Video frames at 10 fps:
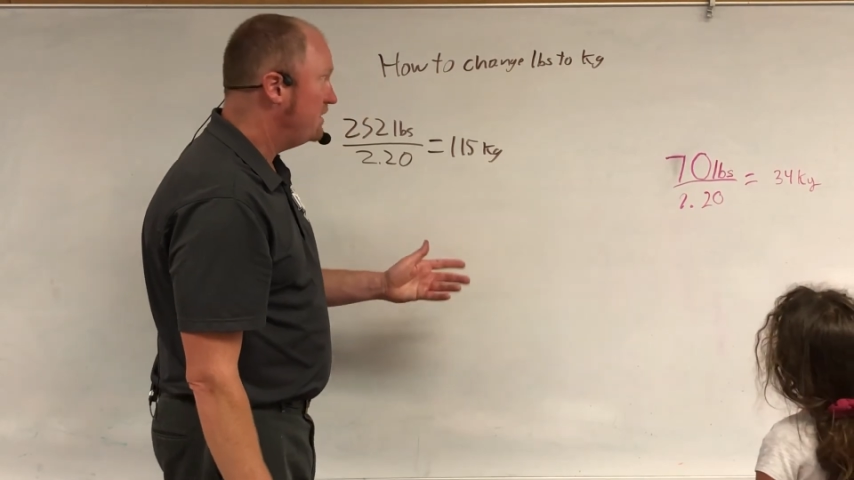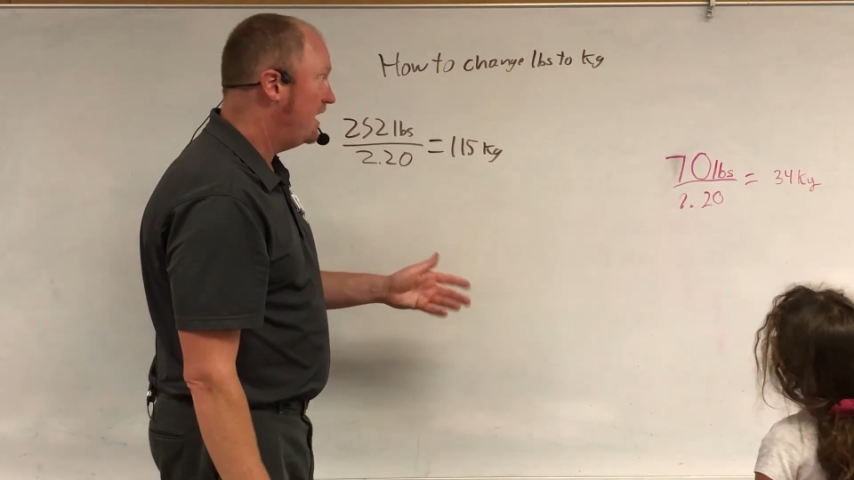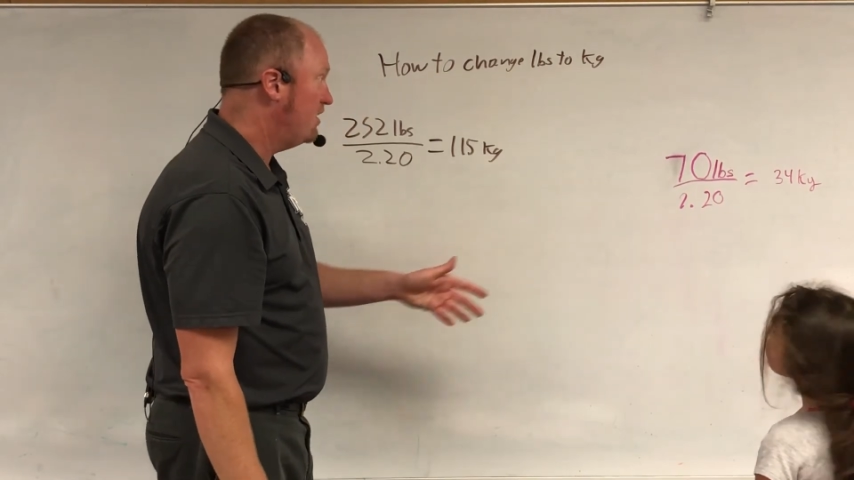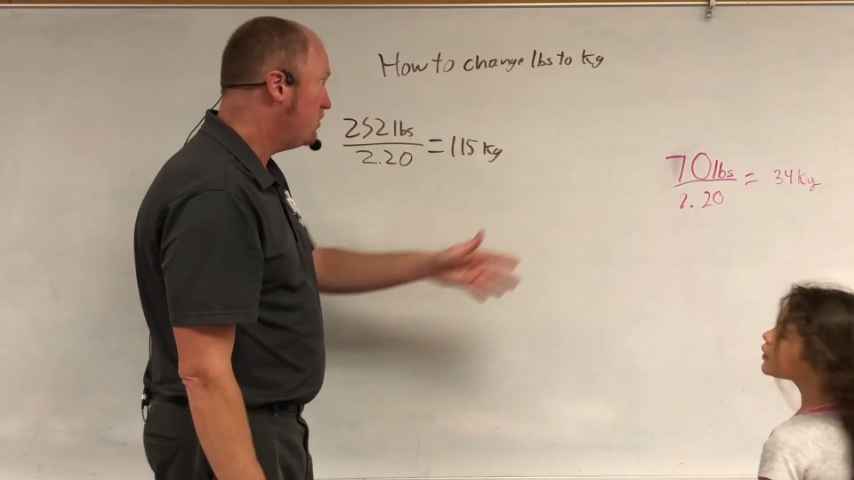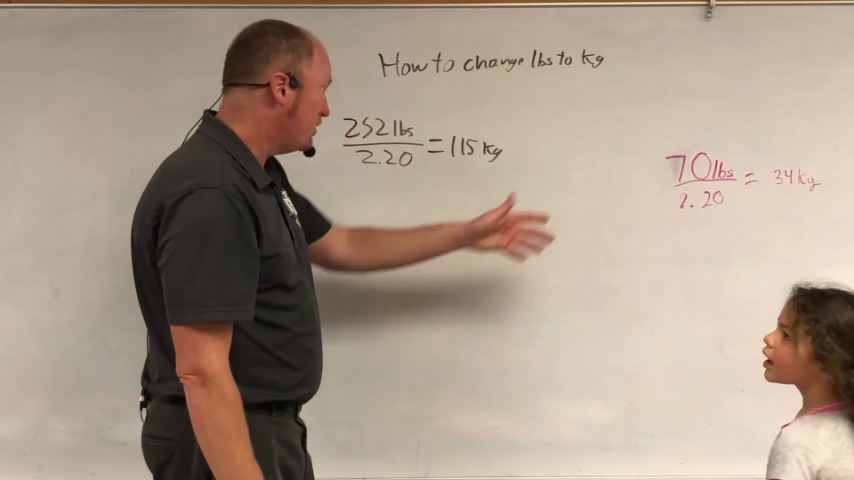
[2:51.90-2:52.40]
Now,
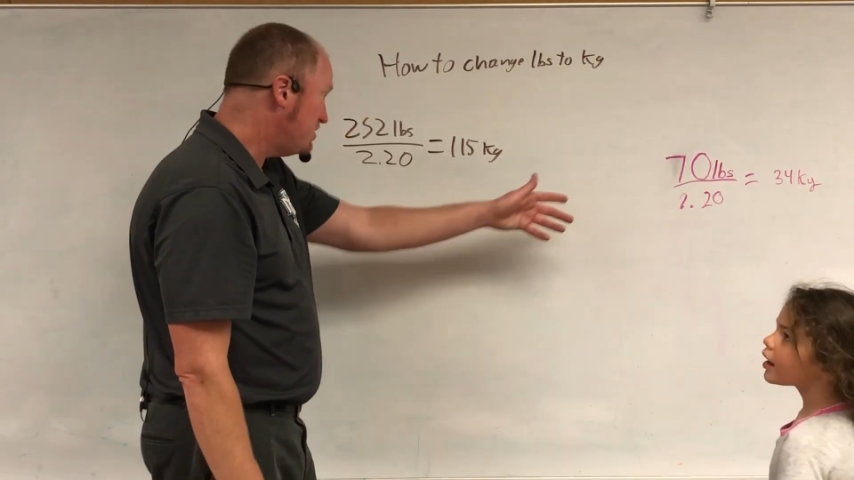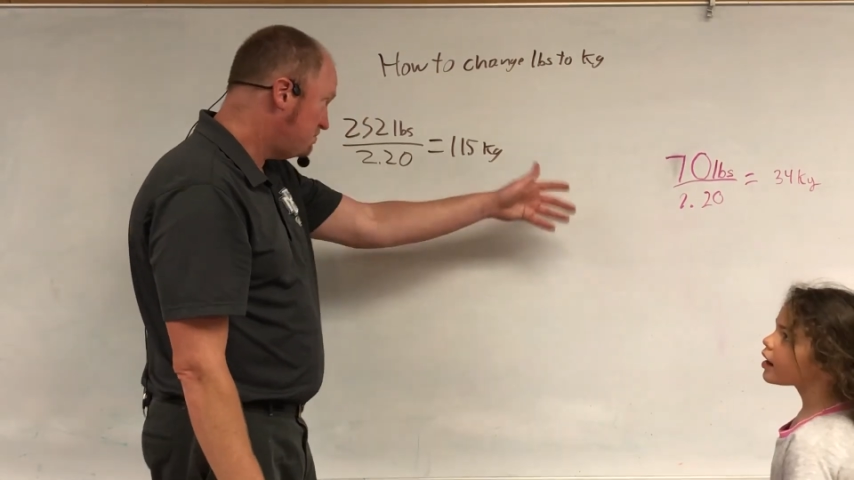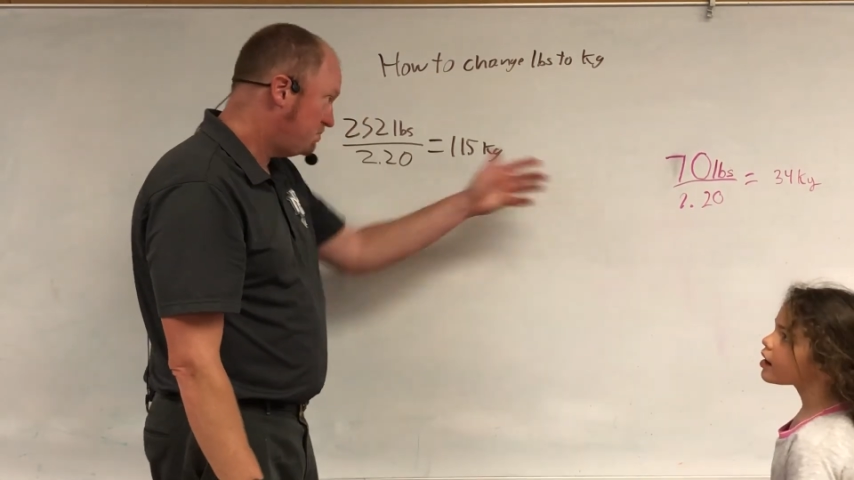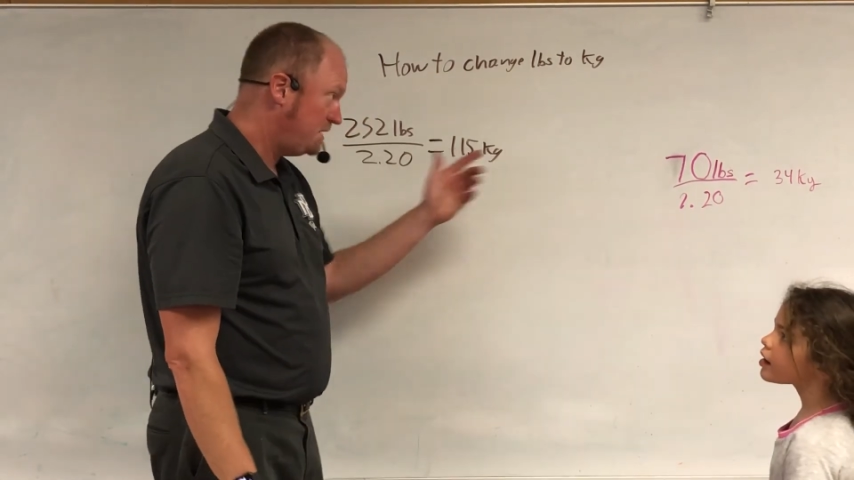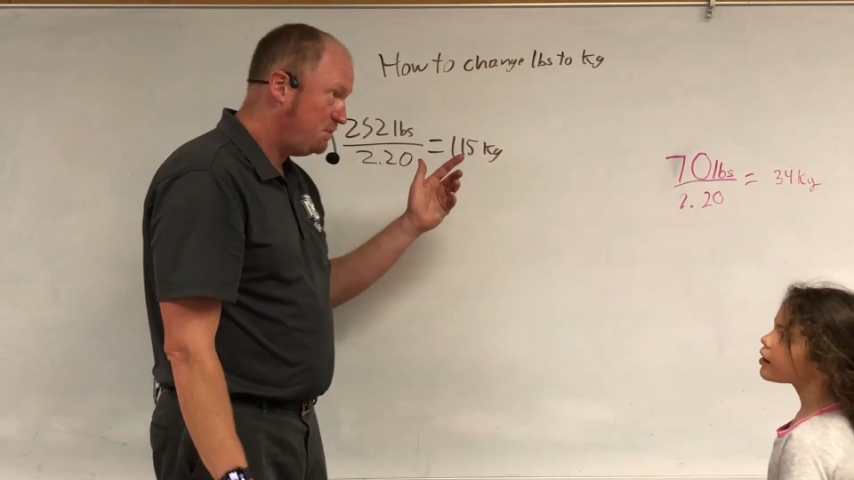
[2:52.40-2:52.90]
of course,
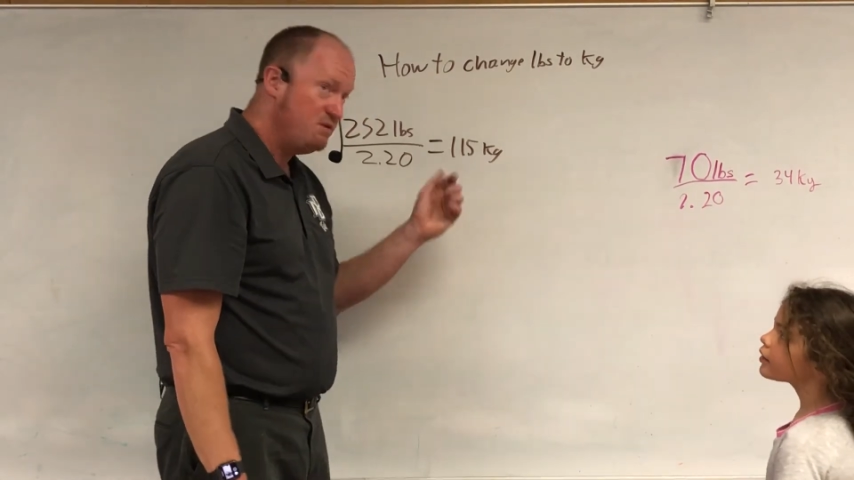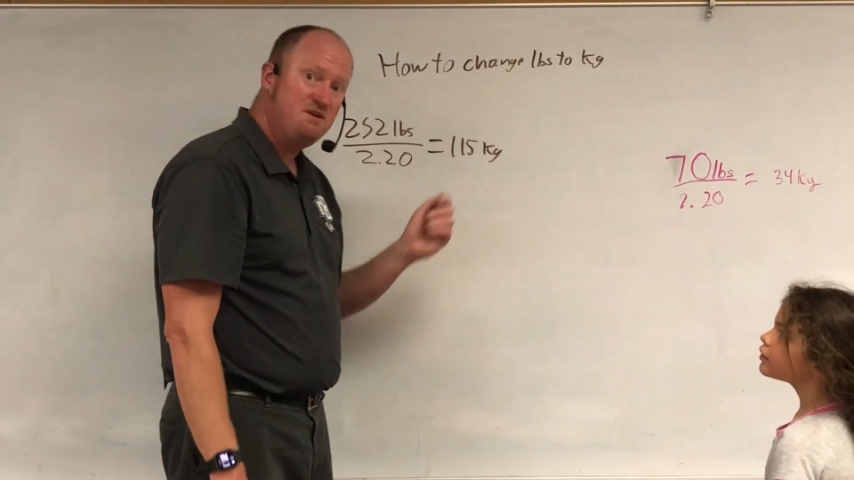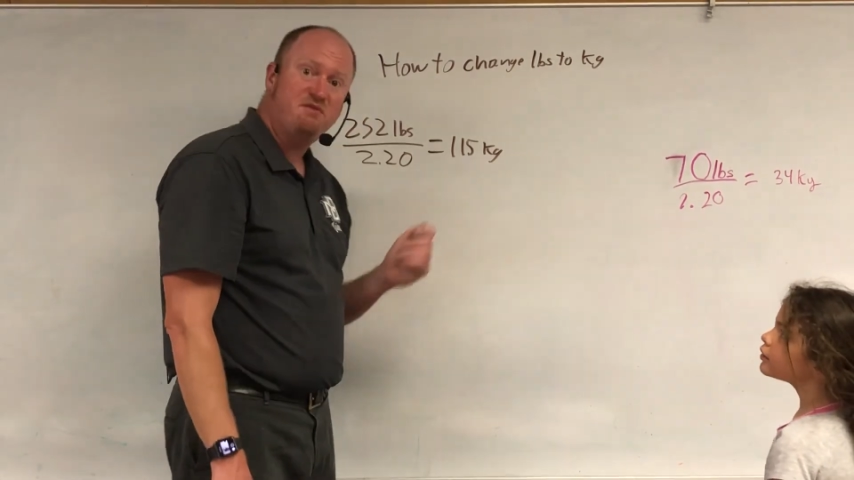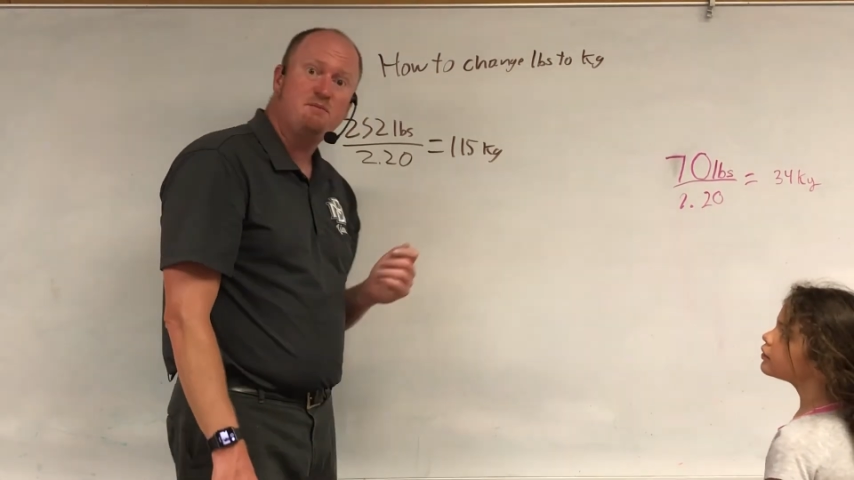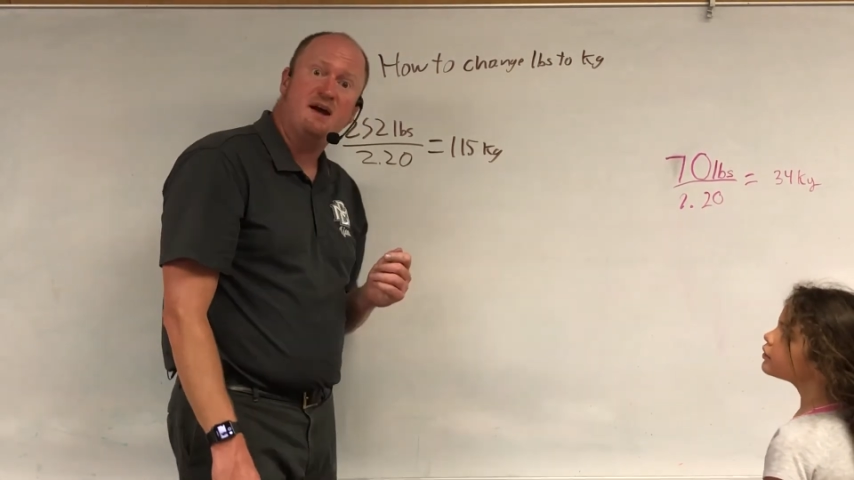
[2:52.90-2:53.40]
people of
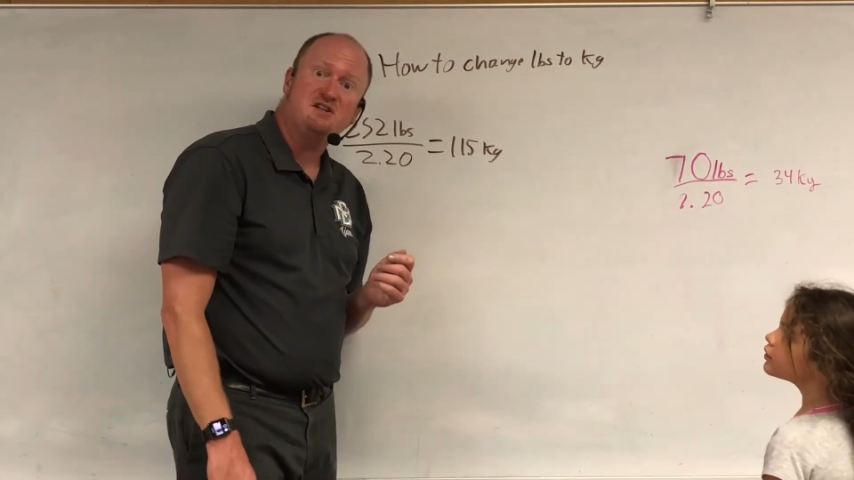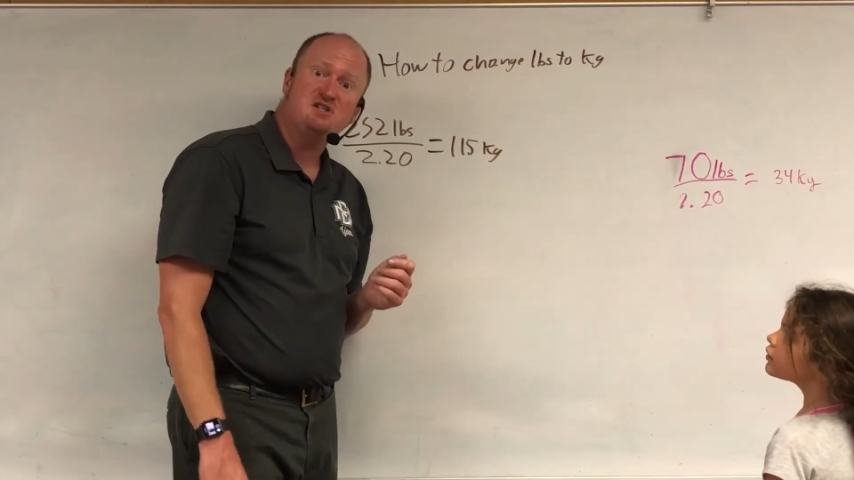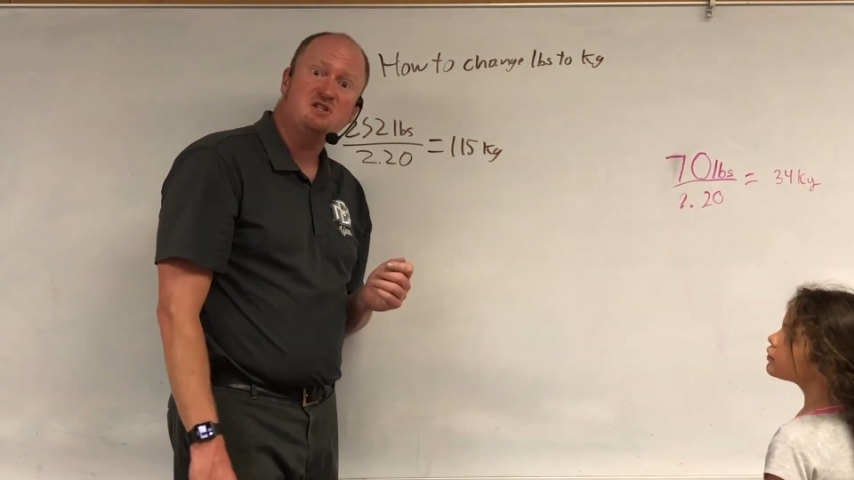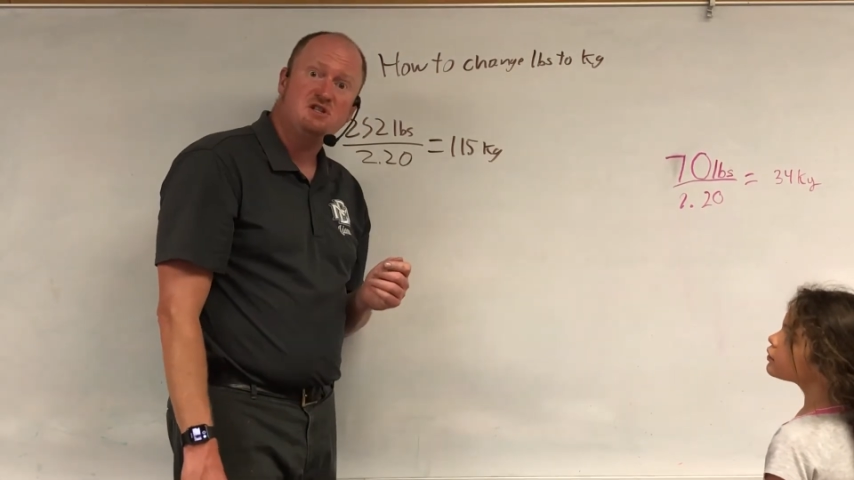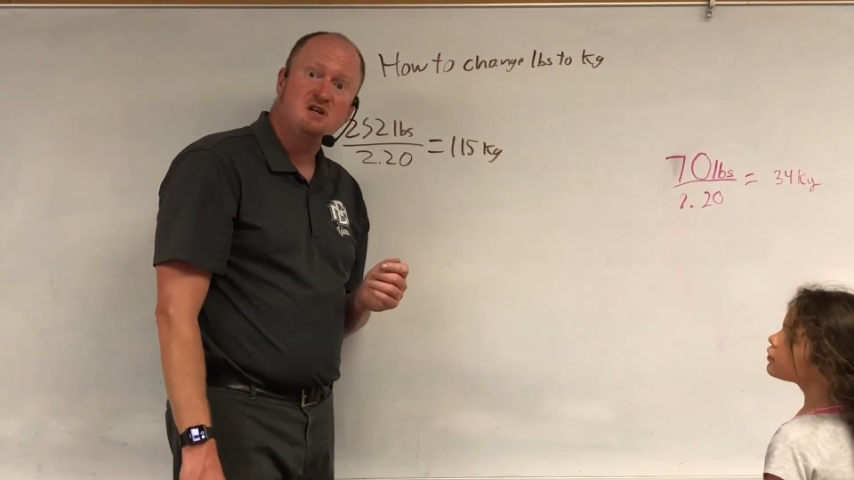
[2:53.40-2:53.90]
different
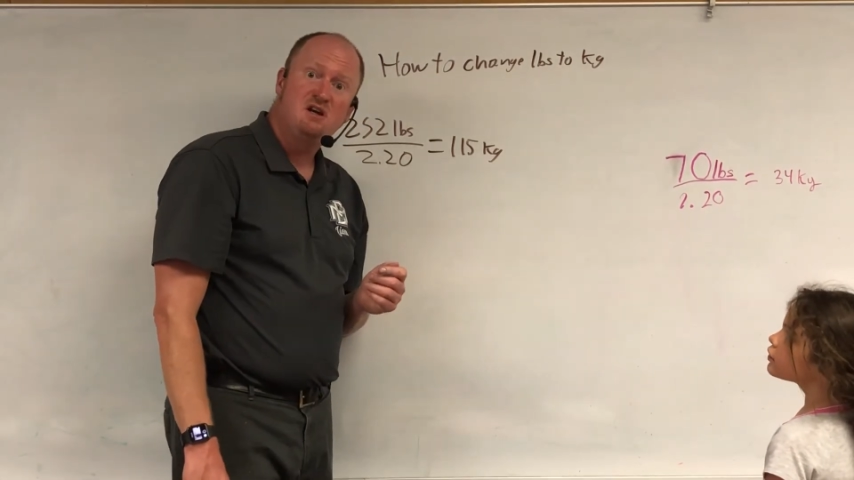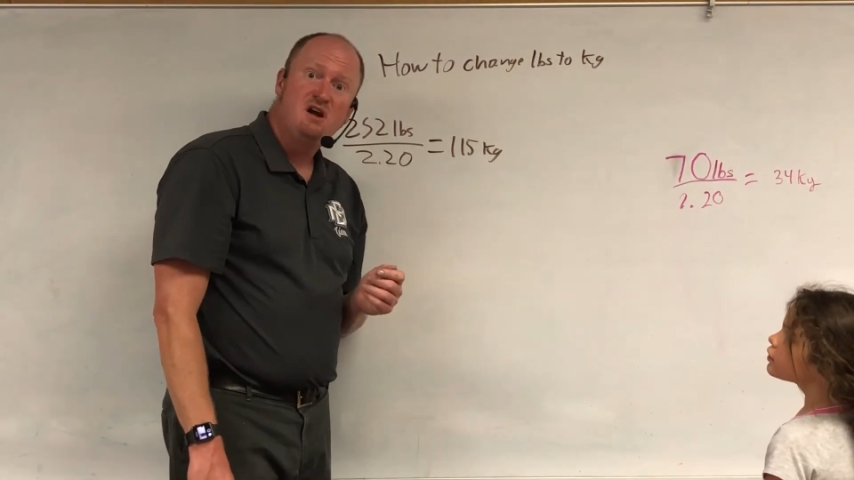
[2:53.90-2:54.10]
masses